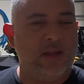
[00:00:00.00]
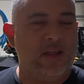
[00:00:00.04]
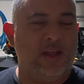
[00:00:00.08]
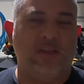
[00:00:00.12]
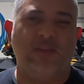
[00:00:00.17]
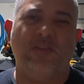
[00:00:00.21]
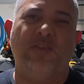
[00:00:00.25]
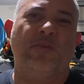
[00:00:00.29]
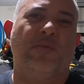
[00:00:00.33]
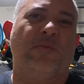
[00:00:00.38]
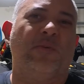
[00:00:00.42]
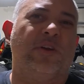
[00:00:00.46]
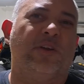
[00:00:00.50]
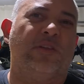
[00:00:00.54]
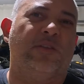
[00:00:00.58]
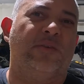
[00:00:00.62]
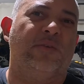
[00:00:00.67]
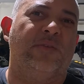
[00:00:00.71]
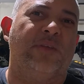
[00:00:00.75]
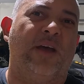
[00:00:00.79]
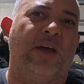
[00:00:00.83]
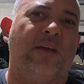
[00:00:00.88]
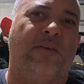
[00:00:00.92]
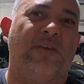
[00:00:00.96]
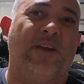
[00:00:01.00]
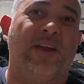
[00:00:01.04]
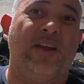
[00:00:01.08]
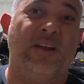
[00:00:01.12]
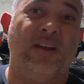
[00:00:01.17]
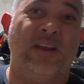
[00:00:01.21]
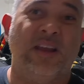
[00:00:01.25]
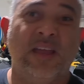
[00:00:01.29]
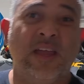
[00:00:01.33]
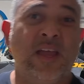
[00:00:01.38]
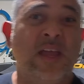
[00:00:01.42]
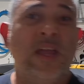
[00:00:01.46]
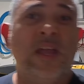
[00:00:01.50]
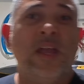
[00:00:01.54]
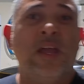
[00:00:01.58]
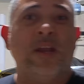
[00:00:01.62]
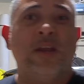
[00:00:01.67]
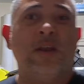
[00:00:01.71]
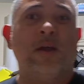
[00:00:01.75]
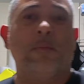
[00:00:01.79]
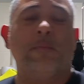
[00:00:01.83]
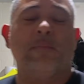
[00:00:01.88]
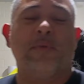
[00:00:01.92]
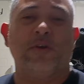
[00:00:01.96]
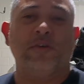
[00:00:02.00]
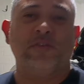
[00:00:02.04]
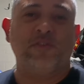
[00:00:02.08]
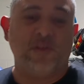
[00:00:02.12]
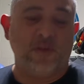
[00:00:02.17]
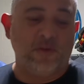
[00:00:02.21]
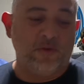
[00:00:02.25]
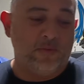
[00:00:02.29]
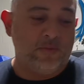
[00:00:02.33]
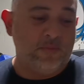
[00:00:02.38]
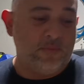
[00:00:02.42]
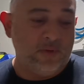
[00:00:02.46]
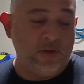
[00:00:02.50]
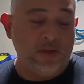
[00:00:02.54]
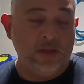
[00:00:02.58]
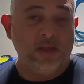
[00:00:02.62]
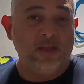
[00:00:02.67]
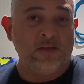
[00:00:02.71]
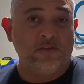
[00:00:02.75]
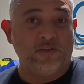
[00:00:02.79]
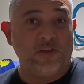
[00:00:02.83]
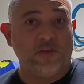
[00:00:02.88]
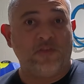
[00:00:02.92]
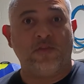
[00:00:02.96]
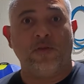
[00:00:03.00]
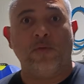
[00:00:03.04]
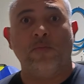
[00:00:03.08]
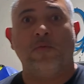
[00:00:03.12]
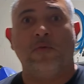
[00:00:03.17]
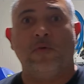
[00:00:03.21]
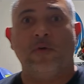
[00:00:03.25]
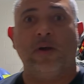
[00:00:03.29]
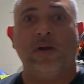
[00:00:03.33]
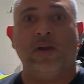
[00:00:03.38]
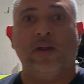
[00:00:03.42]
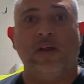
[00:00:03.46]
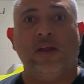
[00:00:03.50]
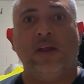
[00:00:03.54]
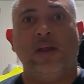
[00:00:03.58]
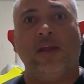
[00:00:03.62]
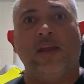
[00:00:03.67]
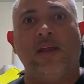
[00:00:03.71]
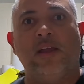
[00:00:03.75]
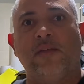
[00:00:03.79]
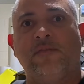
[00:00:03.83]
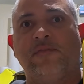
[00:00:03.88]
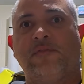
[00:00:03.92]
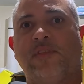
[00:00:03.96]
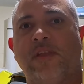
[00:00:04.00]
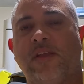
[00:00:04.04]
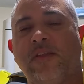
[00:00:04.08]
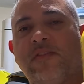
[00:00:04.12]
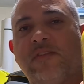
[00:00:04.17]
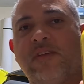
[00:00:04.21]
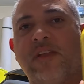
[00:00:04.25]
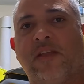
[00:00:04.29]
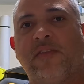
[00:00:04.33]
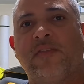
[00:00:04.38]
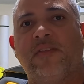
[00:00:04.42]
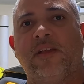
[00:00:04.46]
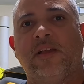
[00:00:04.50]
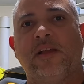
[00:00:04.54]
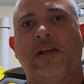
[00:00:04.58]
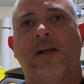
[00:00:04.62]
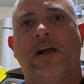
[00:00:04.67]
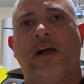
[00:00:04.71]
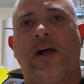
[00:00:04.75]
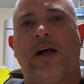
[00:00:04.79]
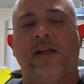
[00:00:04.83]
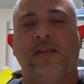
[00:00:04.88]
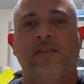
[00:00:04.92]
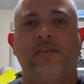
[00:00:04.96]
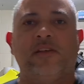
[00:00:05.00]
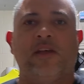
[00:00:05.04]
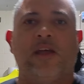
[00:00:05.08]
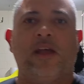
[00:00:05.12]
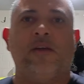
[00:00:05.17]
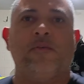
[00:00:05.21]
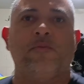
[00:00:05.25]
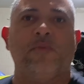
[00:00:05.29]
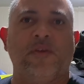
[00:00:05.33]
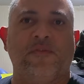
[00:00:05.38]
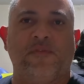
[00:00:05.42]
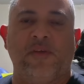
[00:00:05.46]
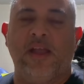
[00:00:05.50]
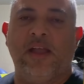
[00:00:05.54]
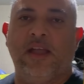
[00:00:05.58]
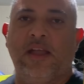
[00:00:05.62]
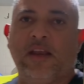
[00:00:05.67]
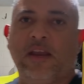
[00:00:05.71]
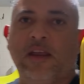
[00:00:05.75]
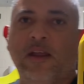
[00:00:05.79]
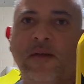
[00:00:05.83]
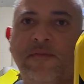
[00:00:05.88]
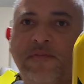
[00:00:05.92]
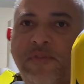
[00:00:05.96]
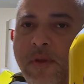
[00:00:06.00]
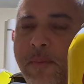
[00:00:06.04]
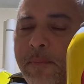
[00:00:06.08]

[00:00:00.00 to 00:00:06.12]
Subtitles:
and you don't wanna do that, right? Number two, just a warning, if this gets in contact with any of the